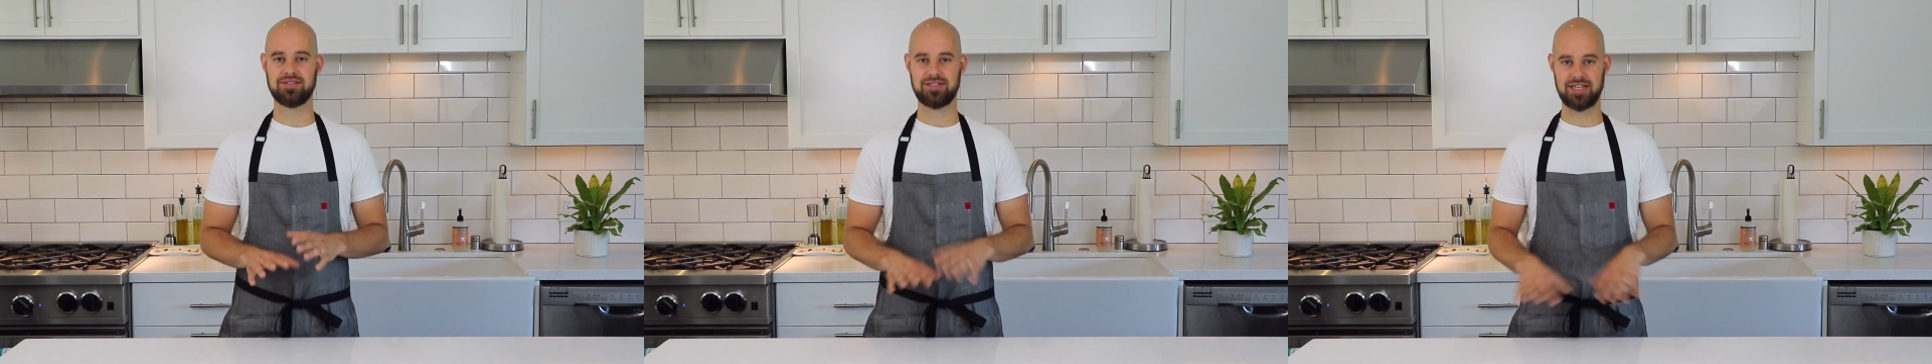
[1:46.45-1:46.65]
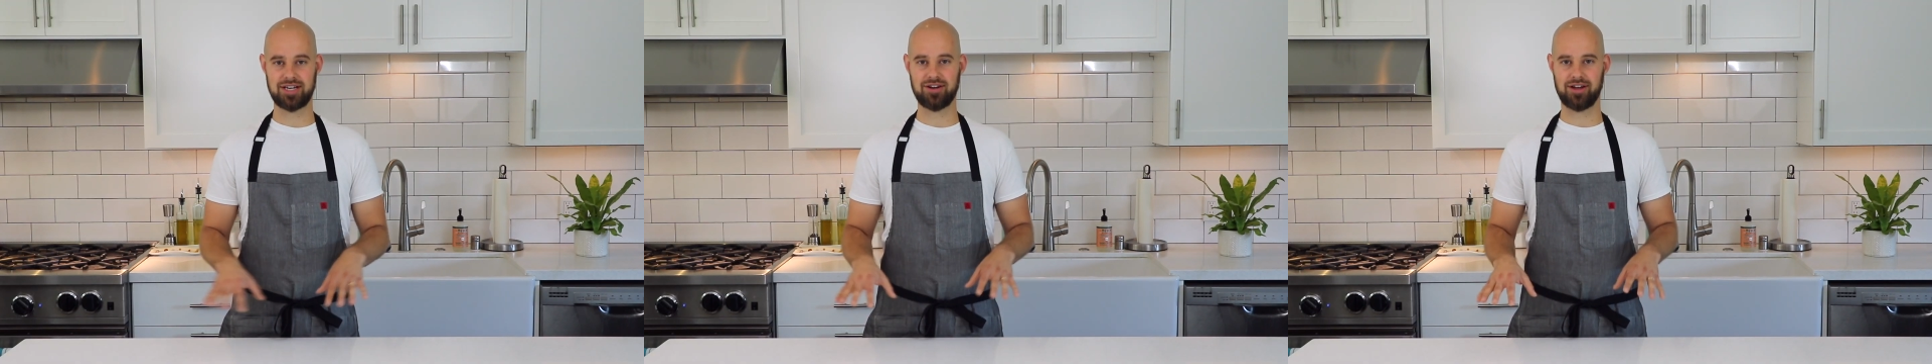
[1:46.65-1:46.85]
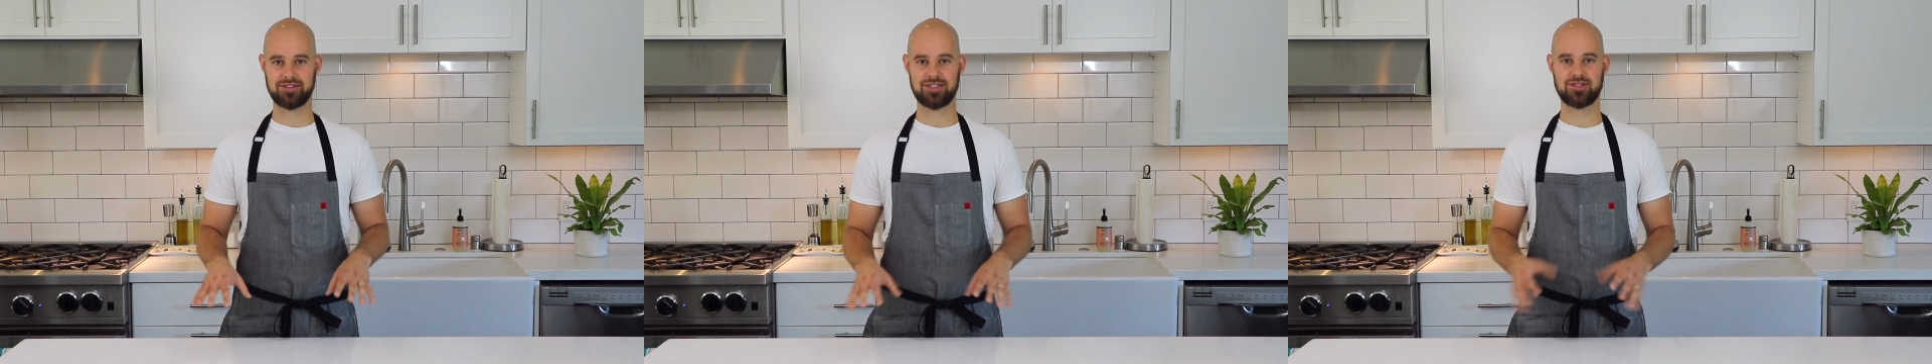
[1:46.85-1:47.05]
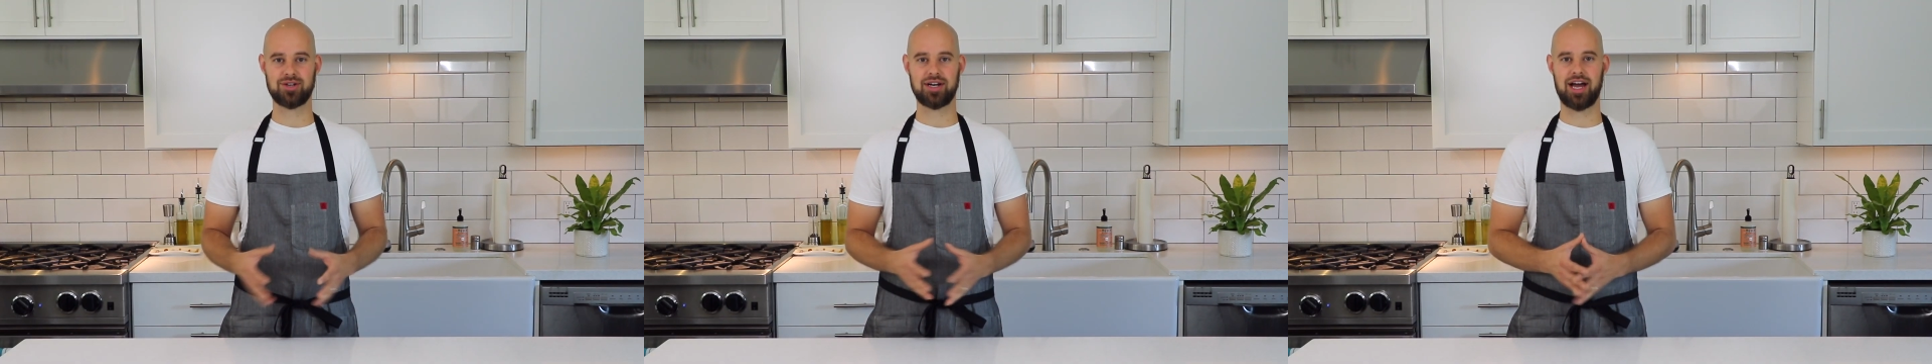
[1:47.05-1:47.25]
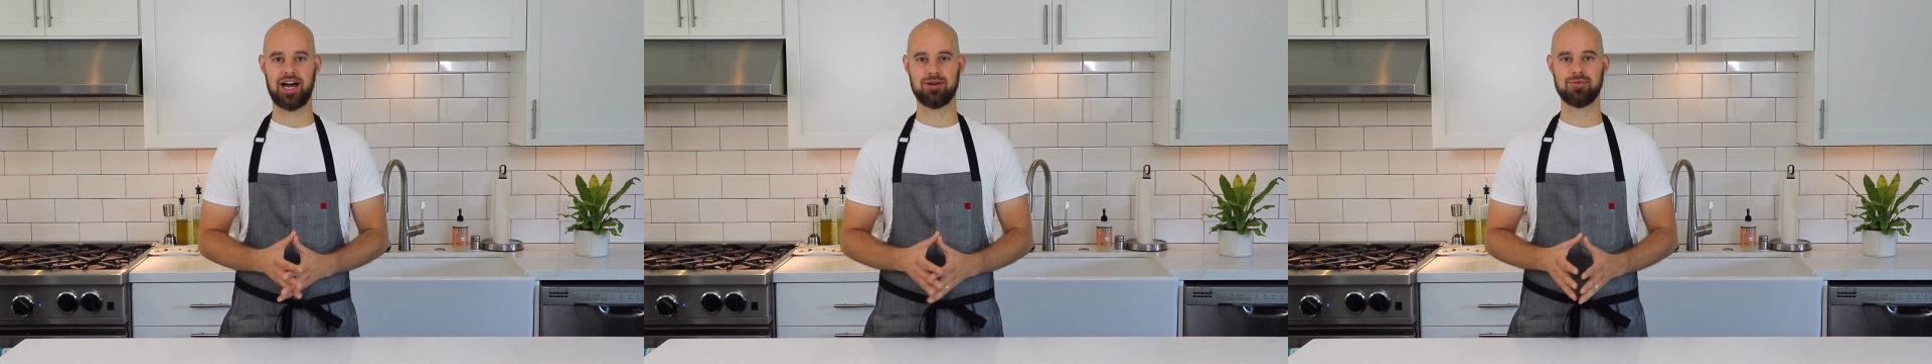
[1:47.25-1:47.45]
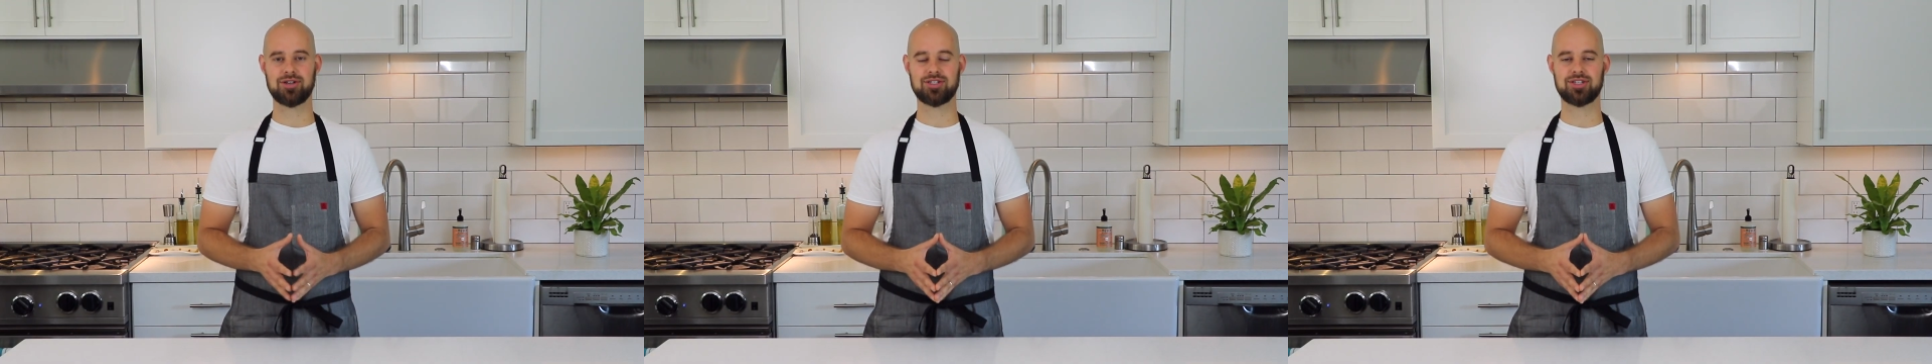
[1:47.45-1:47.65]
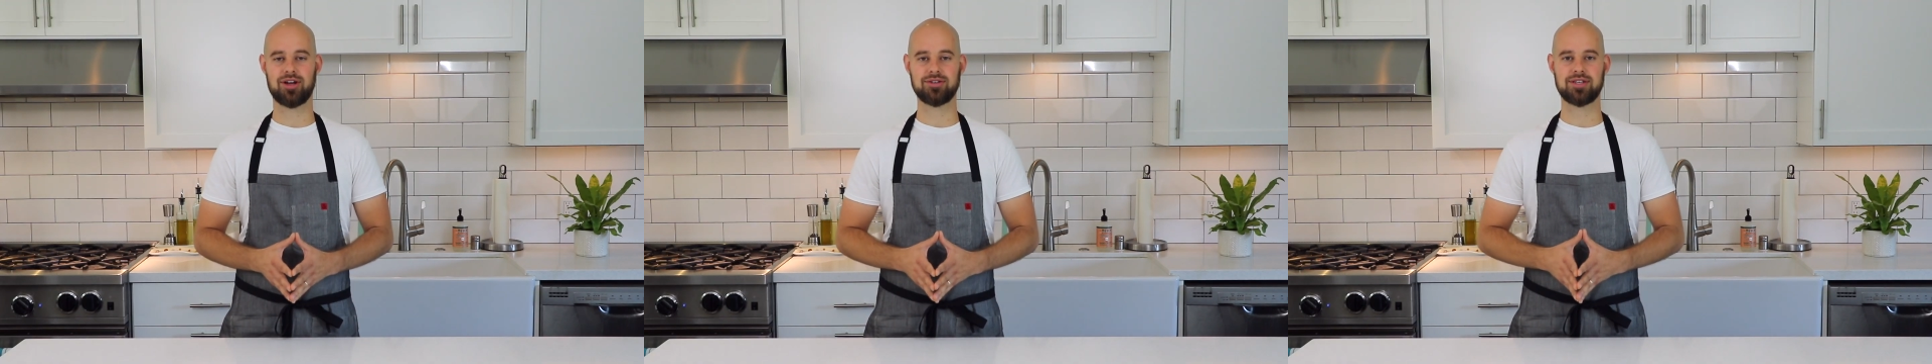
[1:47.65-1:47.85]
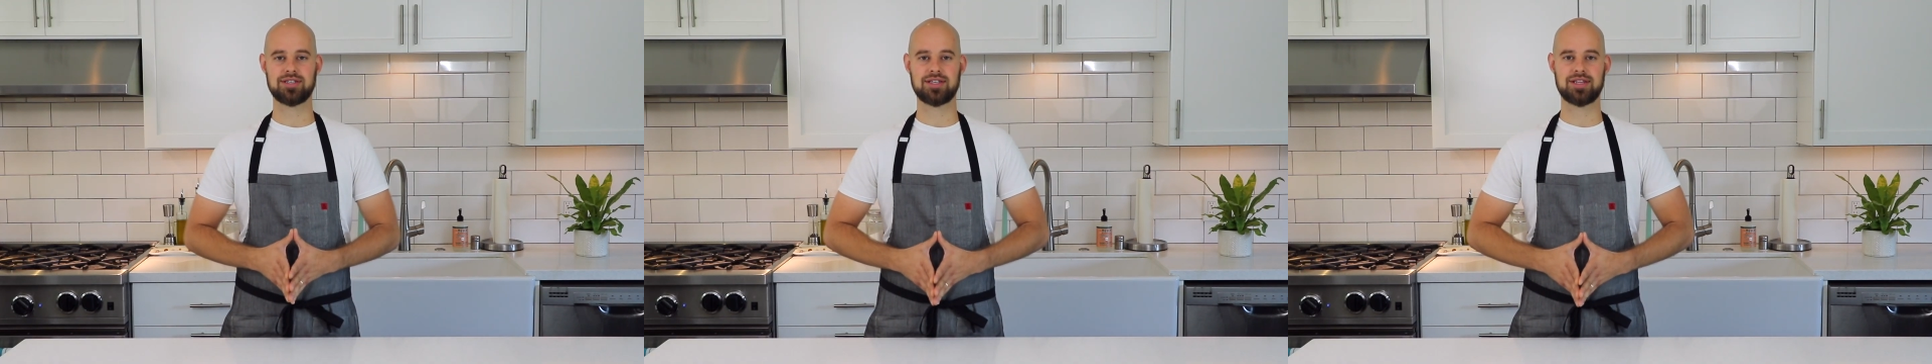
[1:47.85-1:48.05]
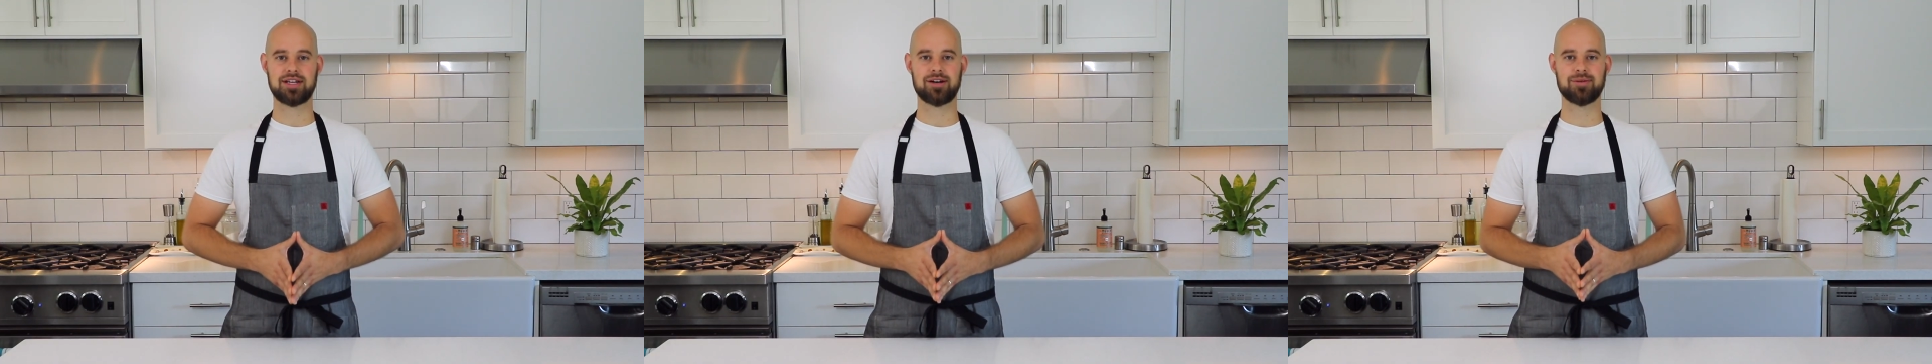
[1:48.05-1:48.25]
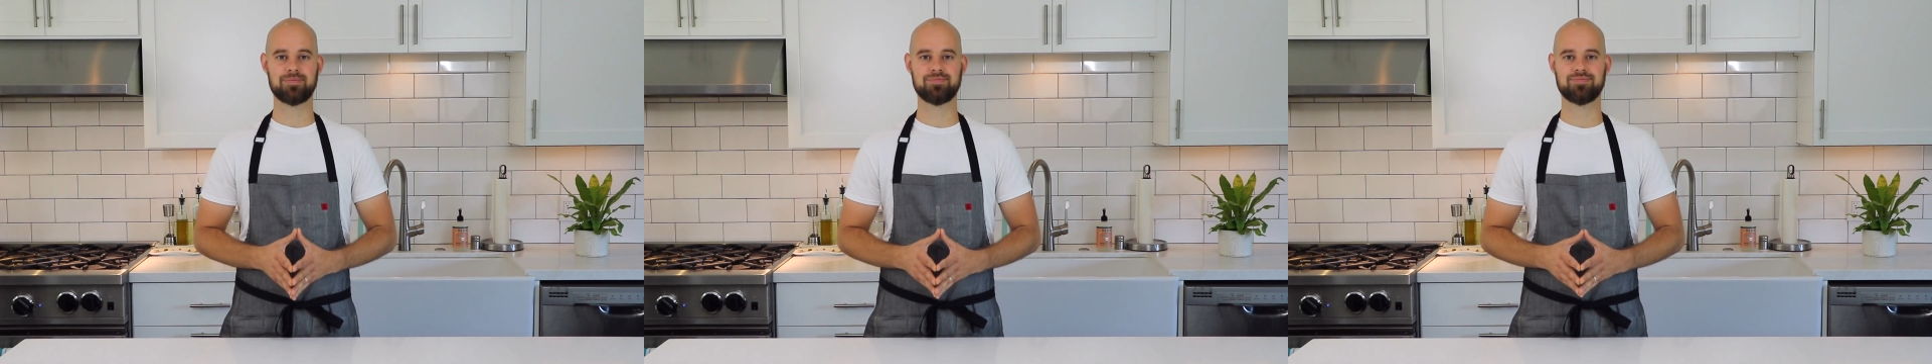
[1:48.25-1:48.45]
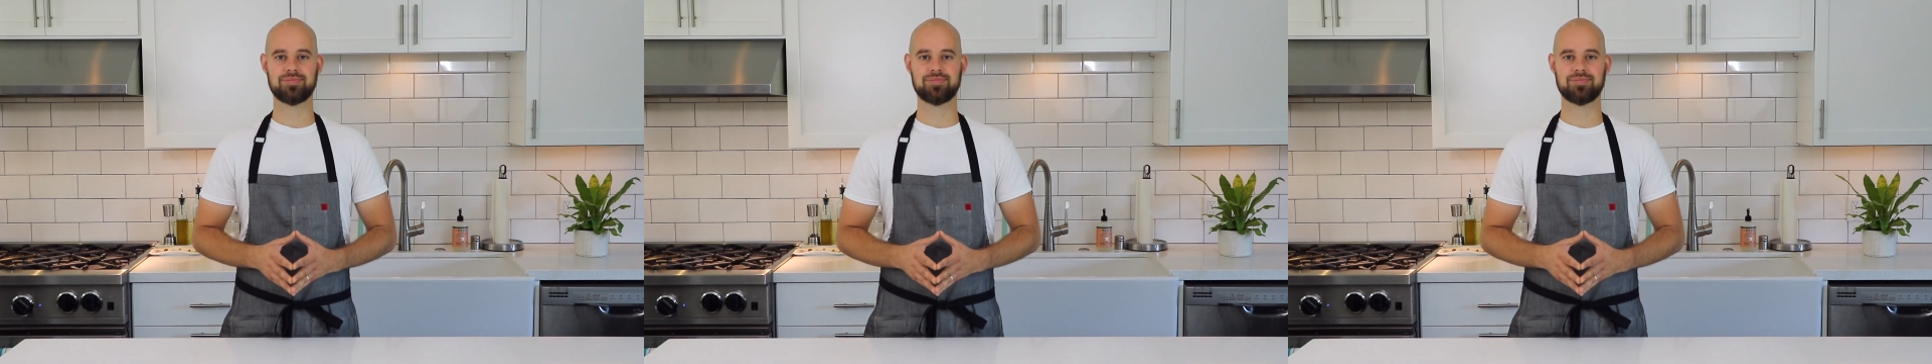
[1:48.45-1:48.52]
deconcentrate how much salt is in there.